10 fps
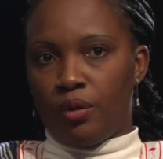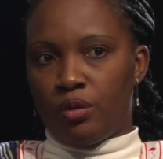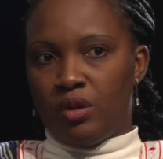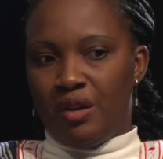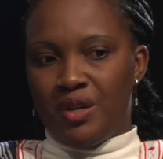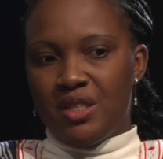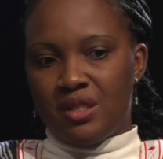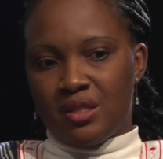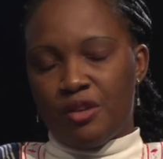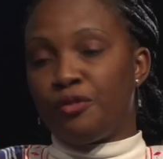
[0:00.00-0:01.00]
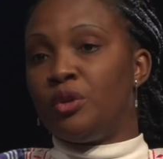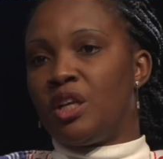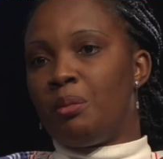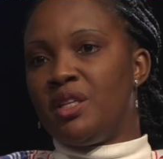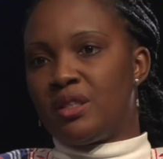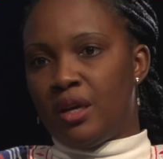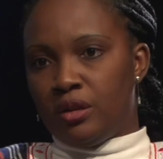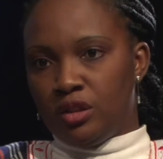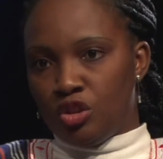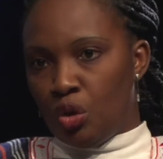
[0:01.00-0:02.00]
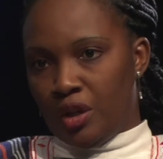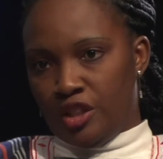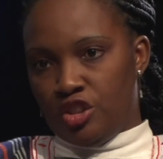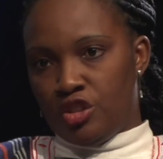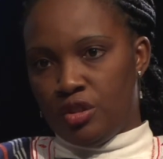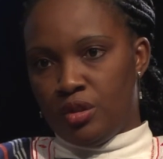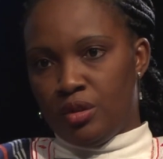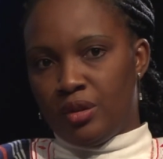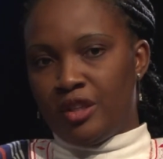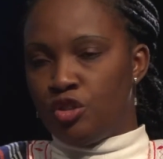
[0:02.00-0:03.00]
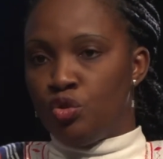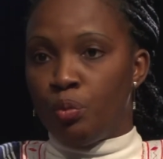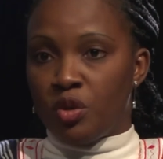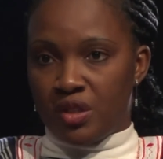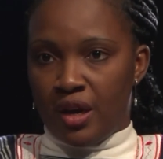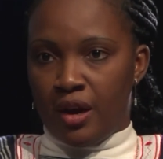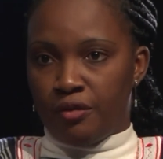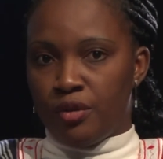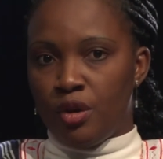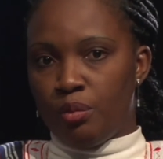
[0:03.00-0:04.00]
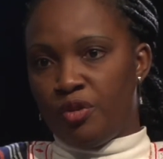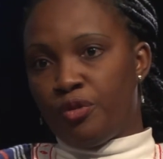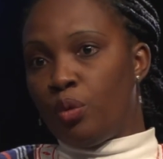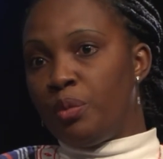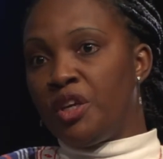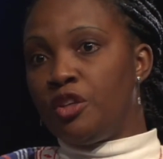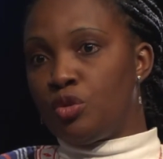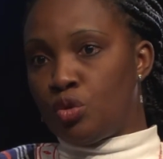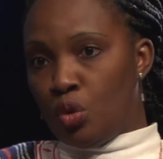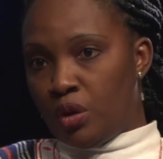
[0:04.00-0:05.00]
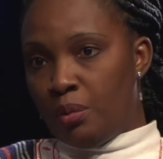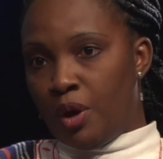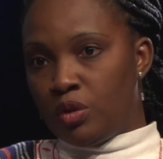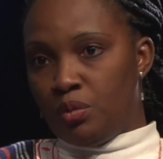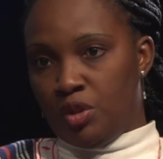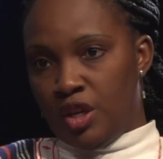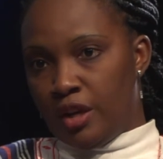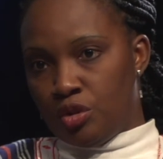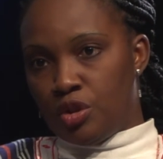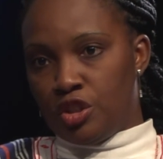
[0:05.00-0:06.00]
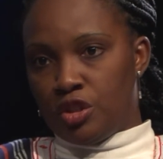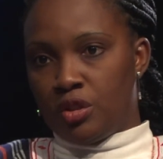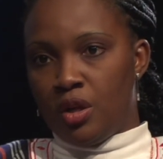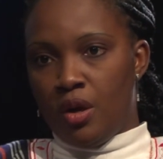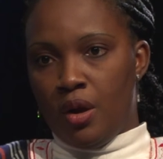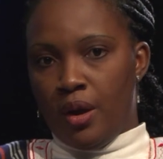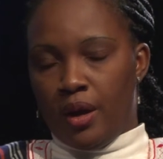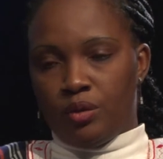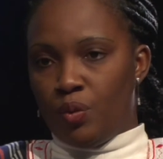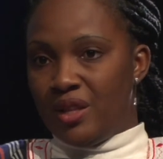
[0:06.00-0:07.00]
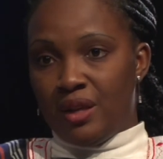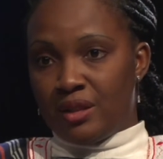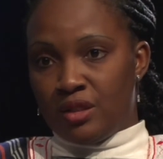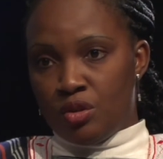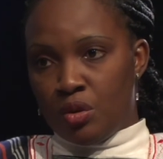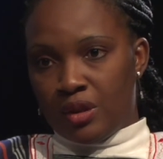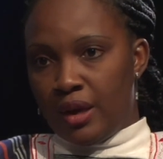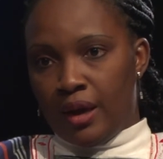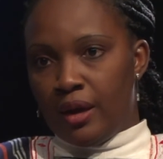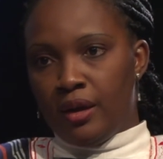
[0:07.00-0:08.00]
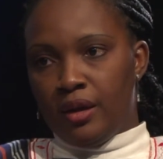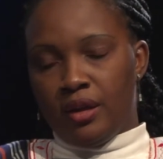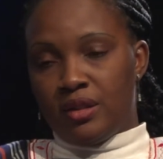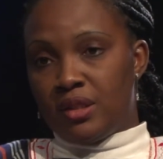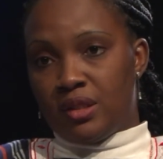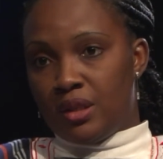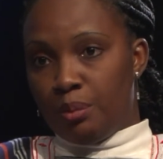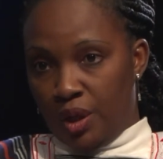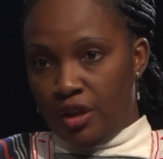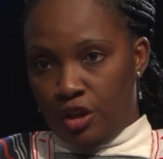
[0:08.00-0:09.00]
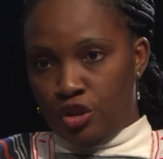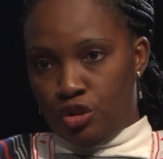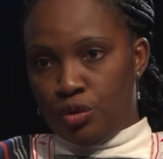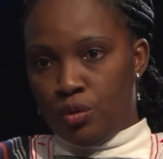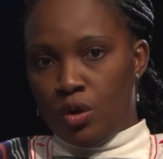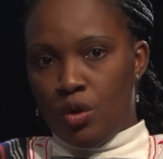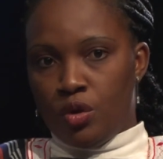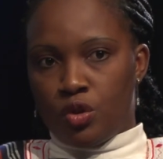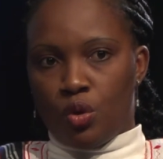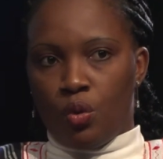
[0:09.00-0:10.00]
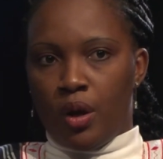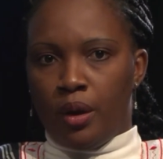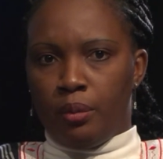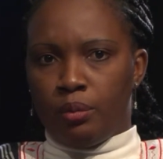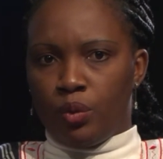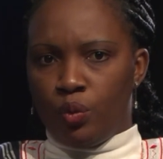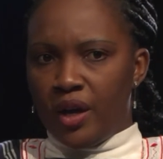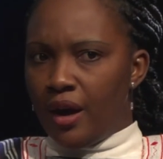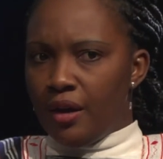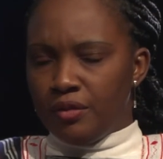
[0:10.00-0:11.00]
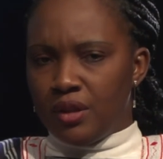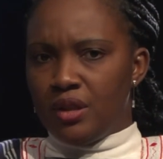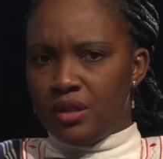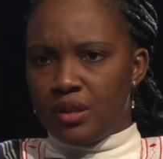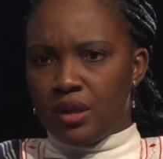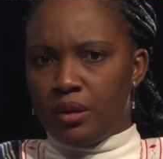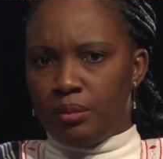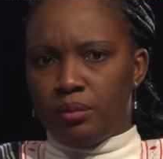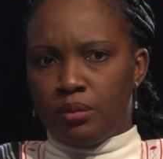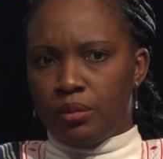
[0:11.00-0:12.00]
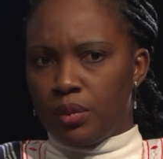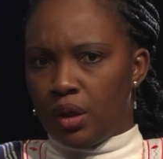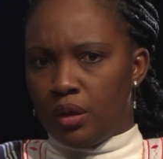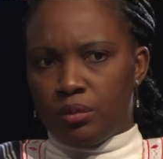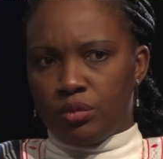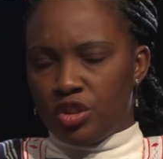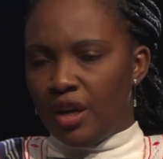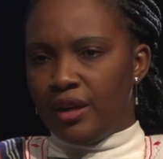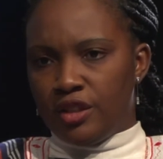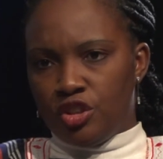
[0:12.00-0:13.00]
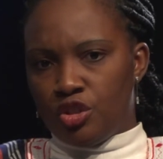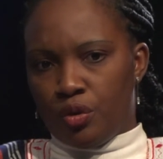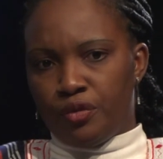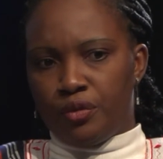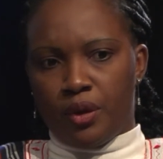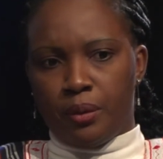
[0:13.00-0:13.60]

there is the fundamental knowledge that you must have before we begin to talk about media education. And when that is not there, it's a big issue. So we have this challenge of